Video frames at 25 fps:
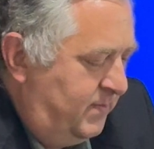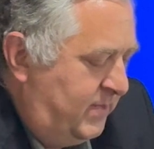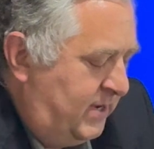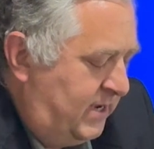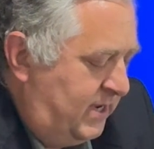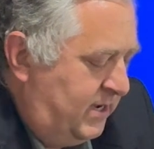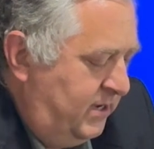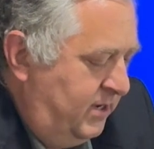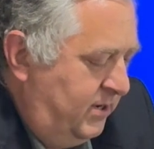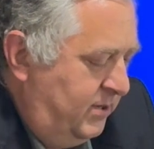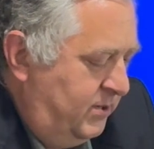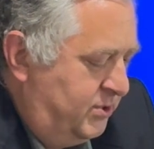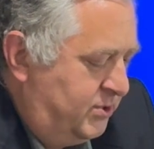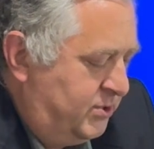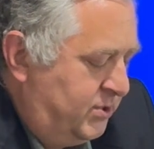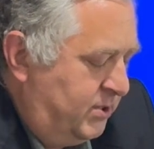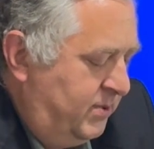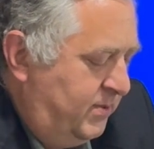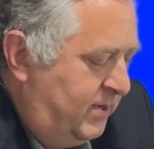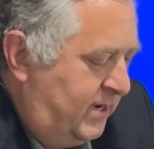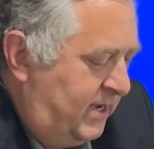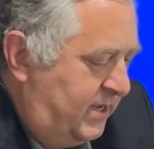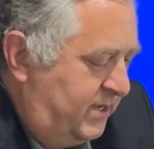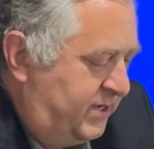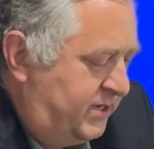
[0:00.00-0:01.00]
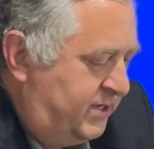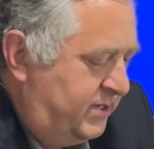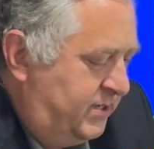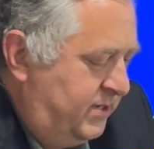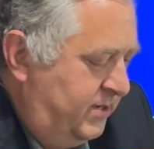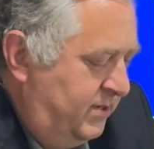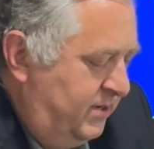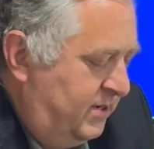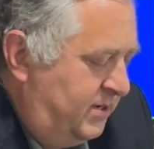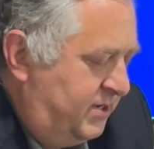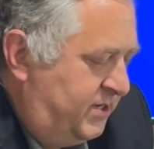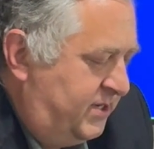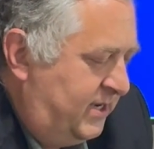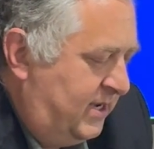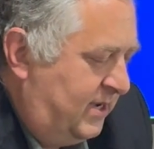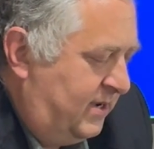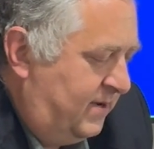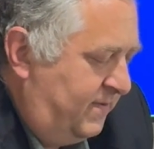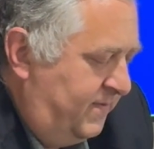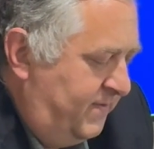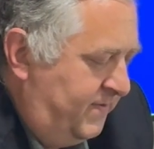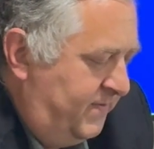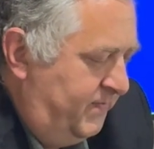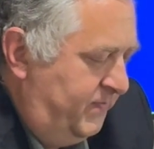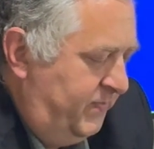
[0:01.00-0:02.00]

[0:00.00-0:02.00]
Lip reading: but you drew us to yourself